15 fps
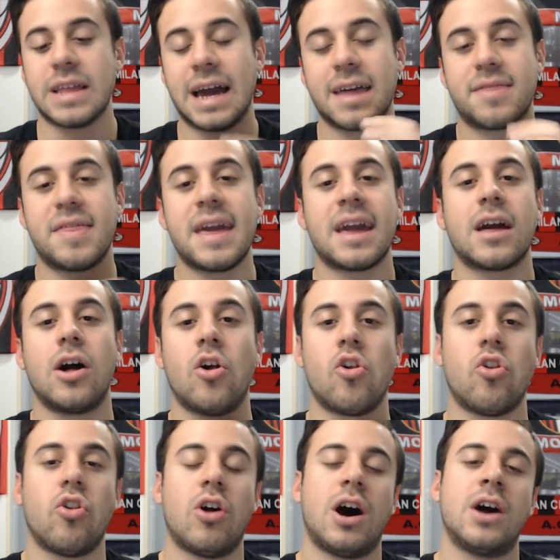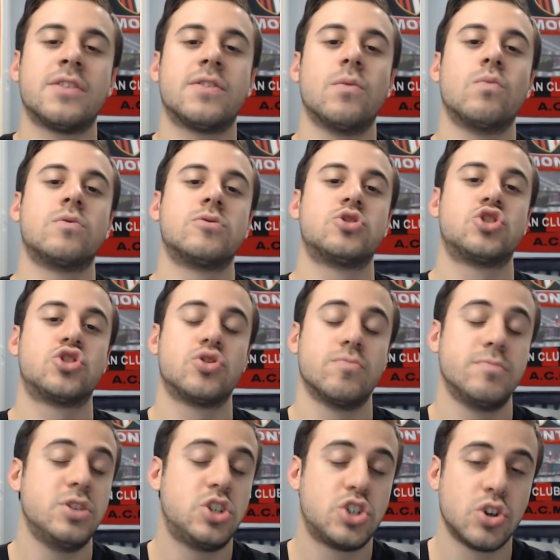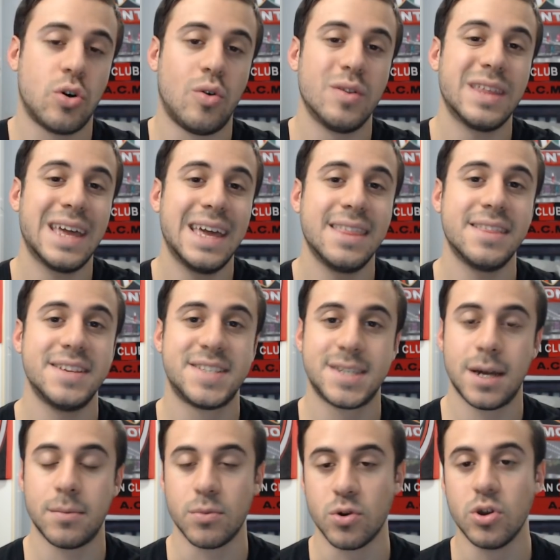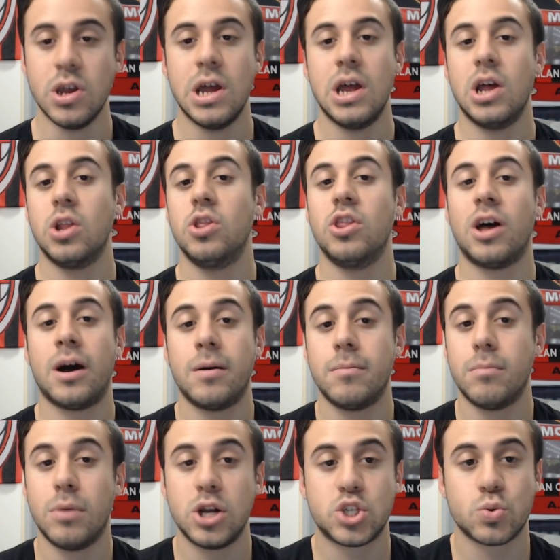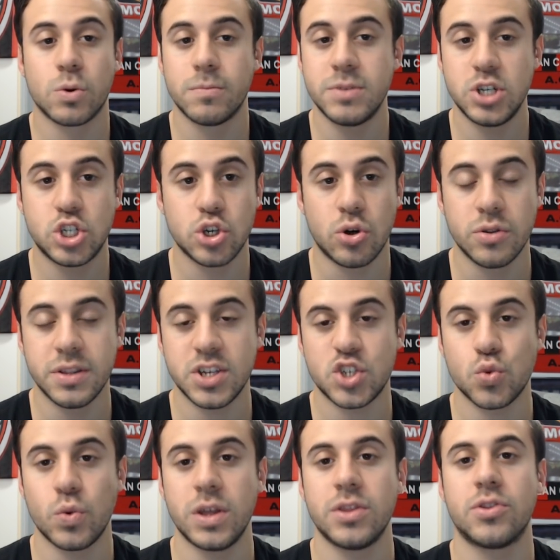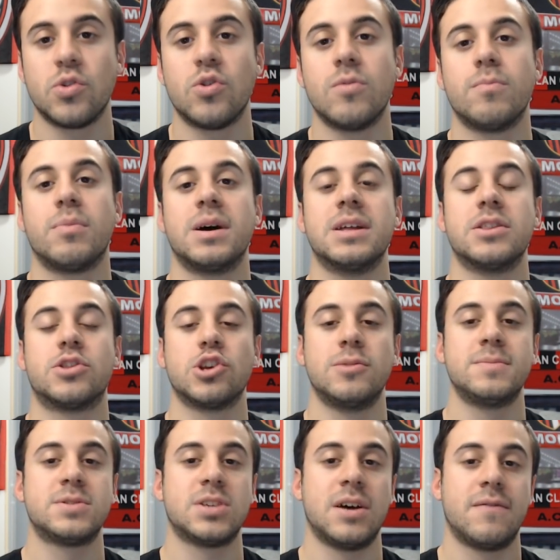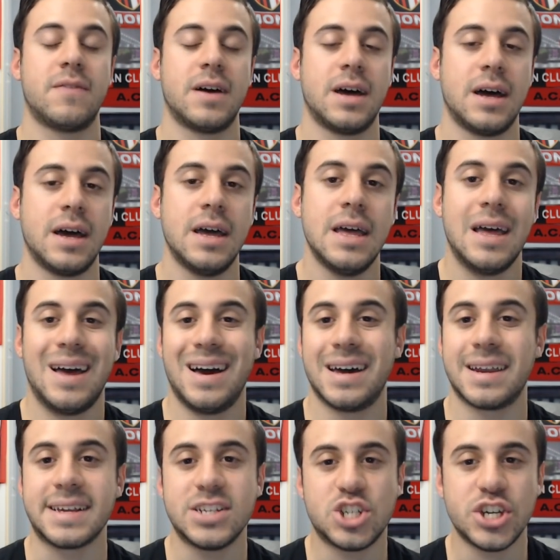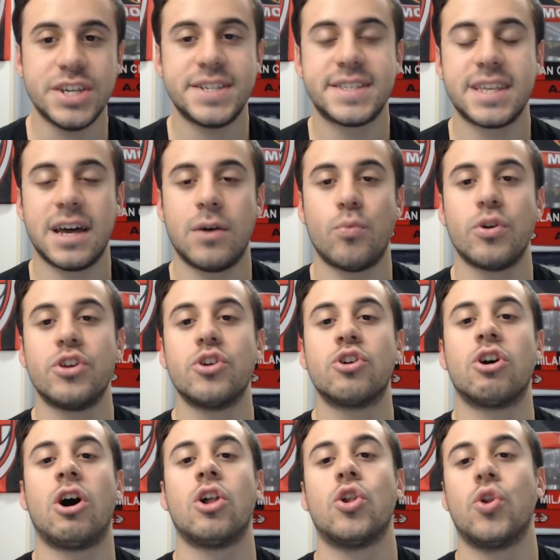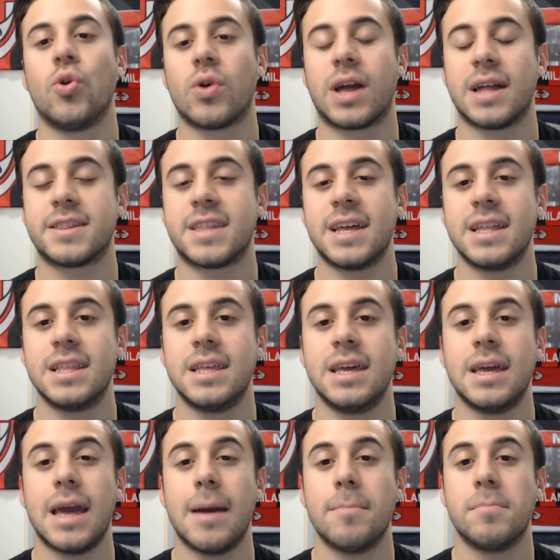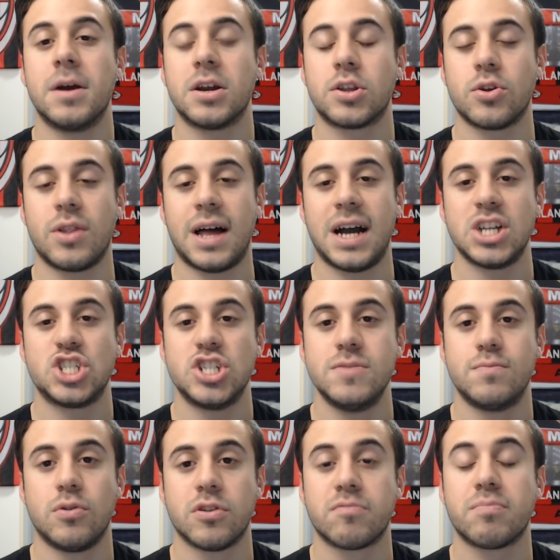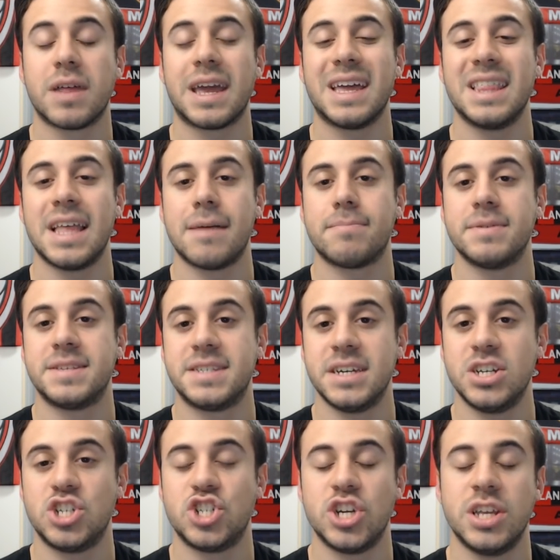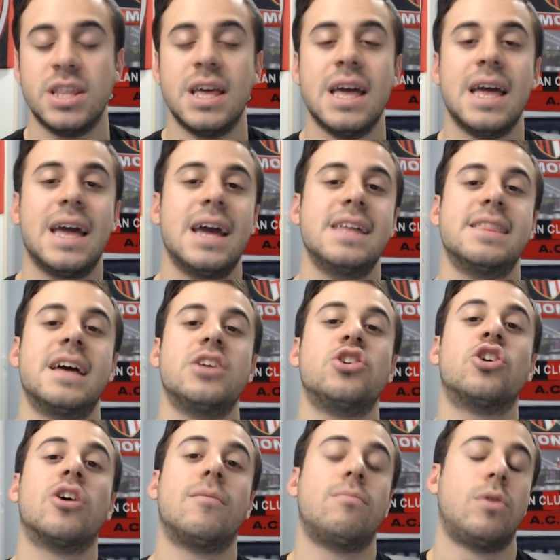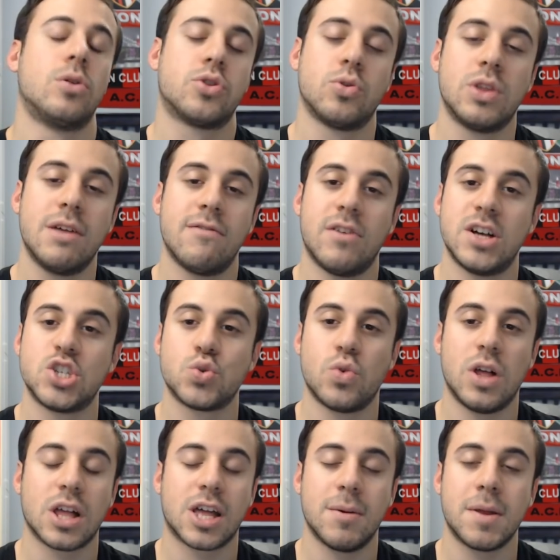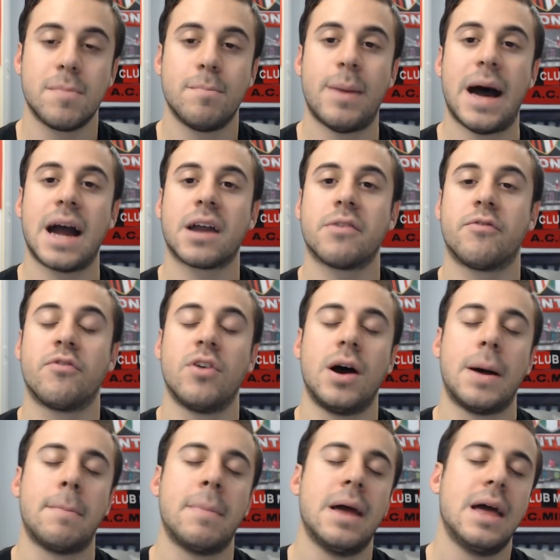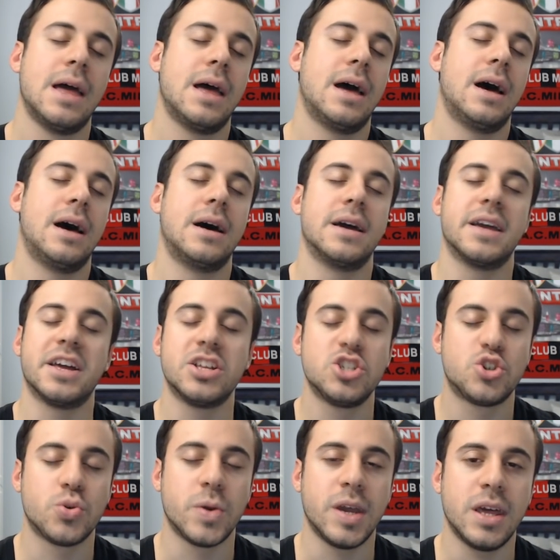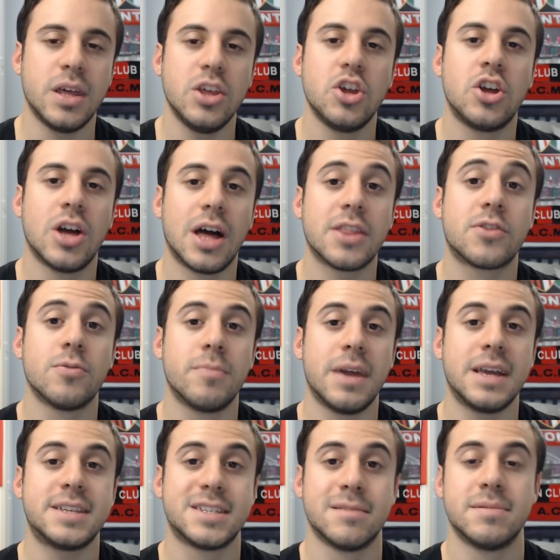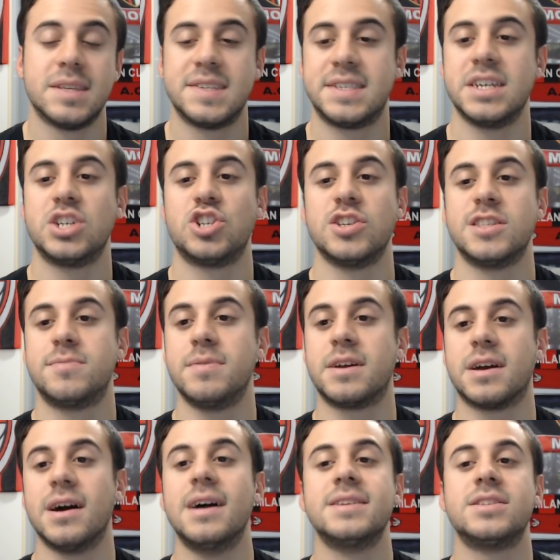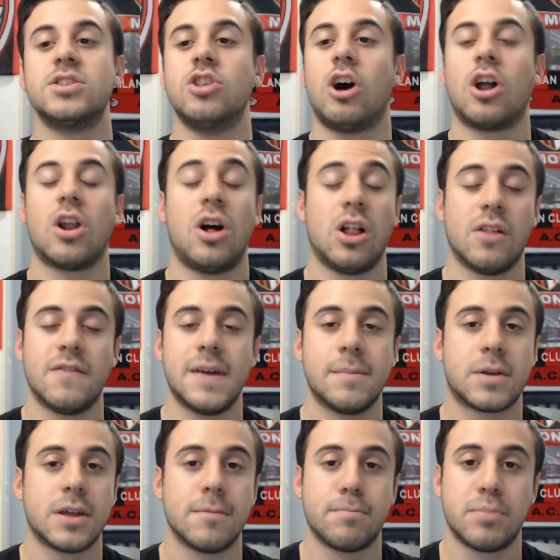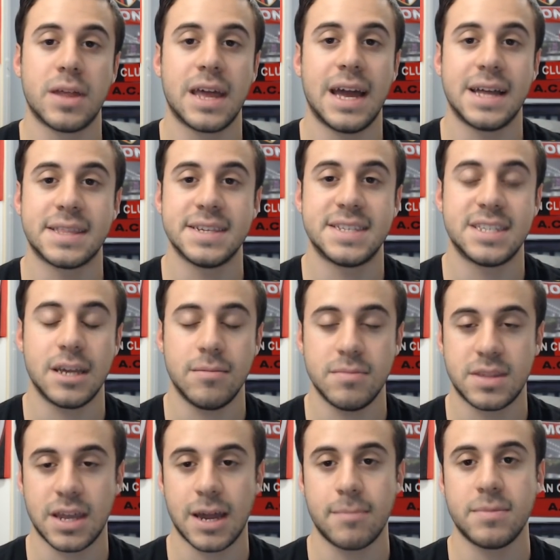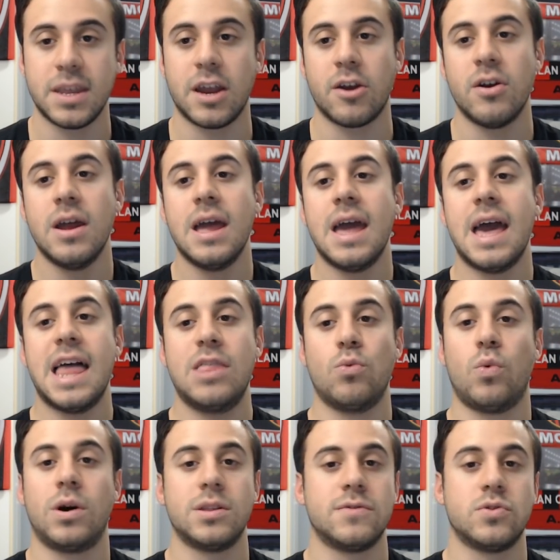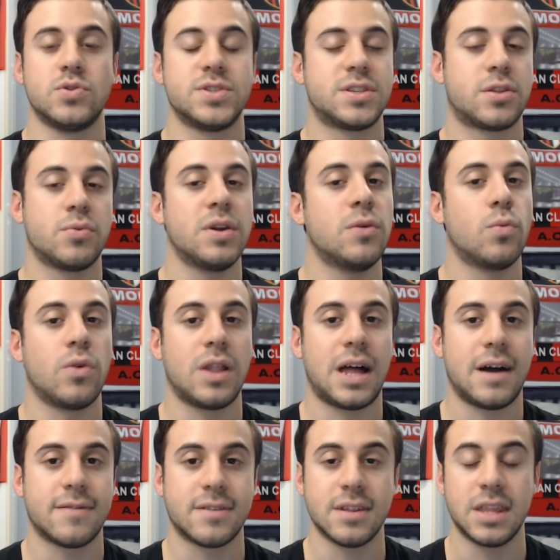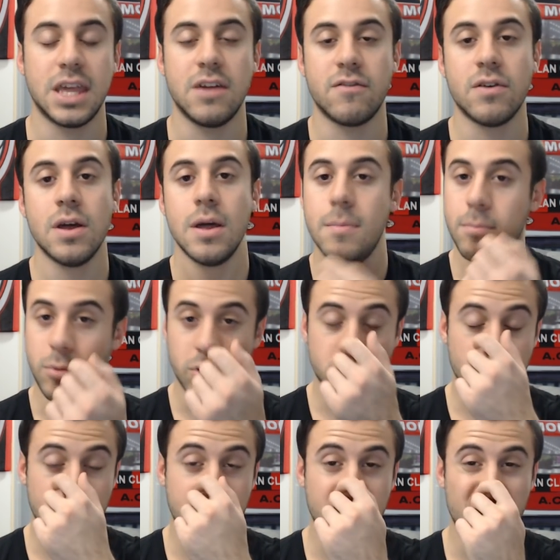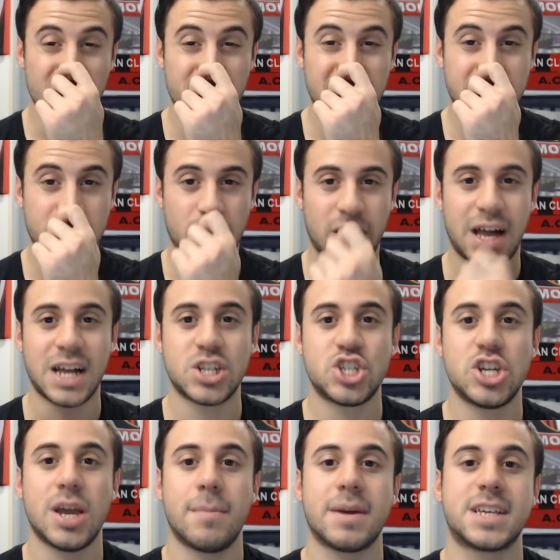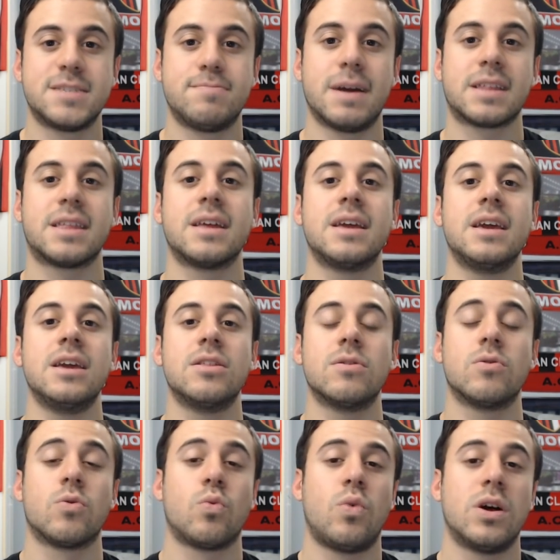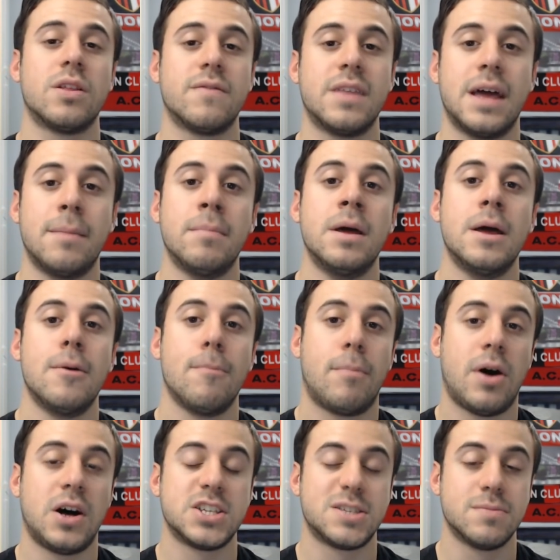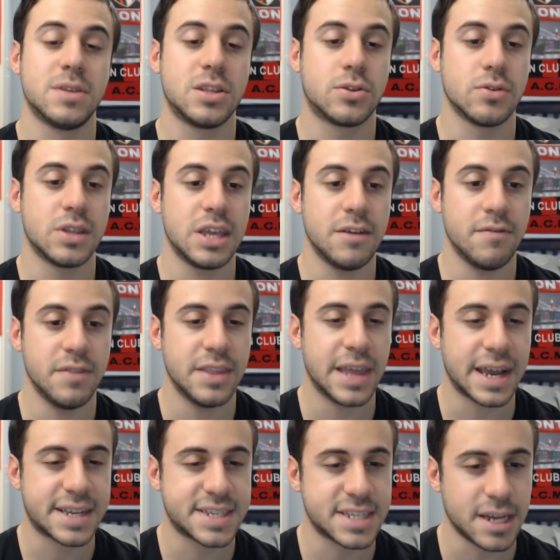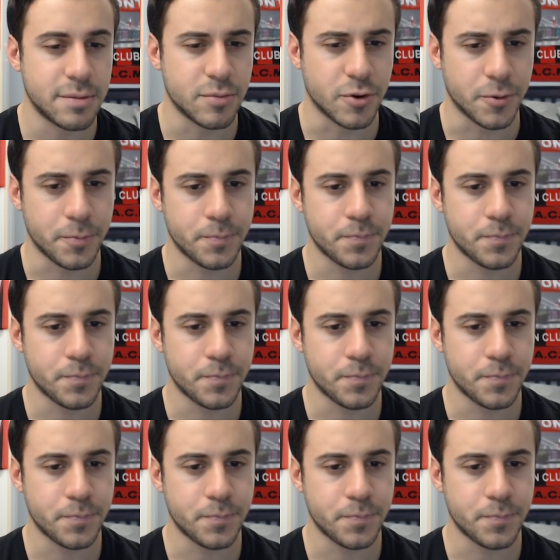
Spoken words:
I think a lot will be shown in the summer. Not much will be shown this winter, but in terms of a regista, when you got Locatelli and Bertolacci both playing in that position, and then you got Montolivo as well coming back from injury, you got to make some decisions because not all of them could play at the same time there, and one of those three will have to leave. Montolivo, Bertolacci, I'm expecting either one of them possibly to leave next summer.